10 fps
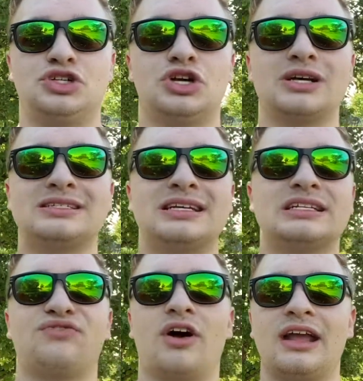just
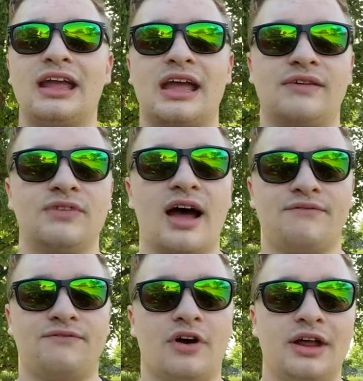as funny, if
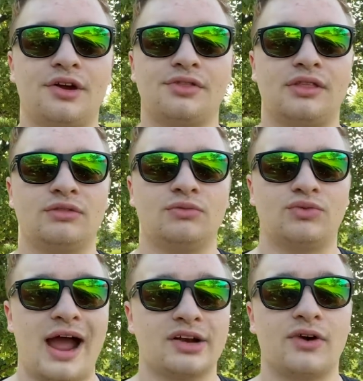not funnier, than
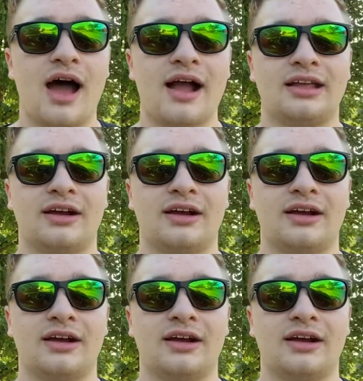Ragnarok,